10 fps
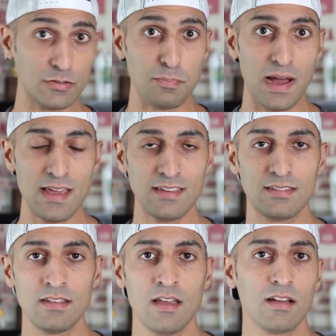
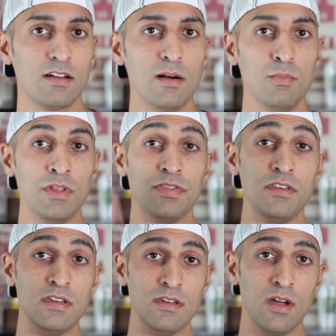spikes come with
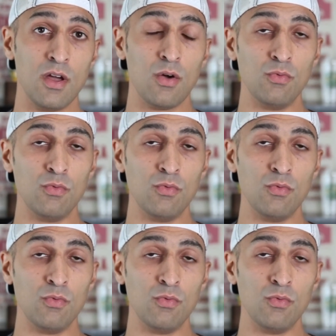the